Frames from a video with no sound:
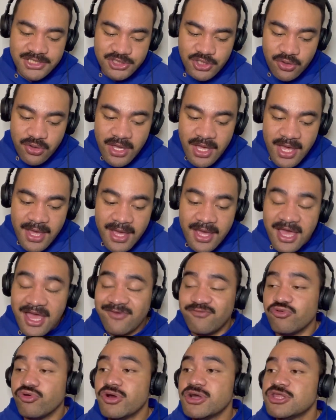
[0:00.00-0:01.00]
So
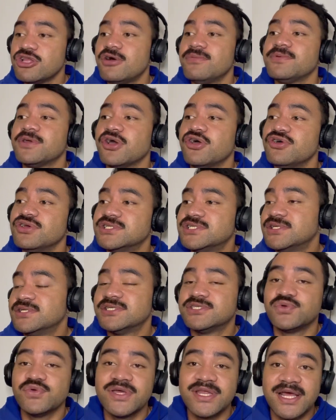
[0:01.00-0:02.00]
if Rory Lobb goes,
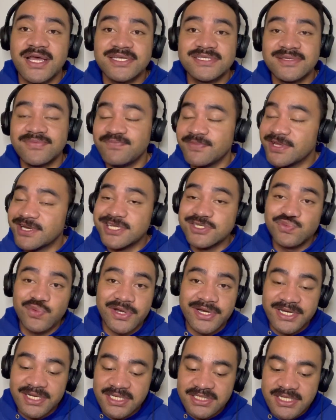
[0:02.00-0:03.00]
sweet as, it is
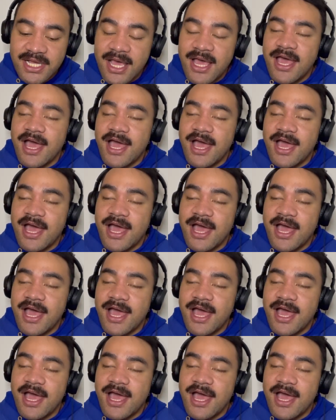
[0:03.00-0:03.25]
what it is.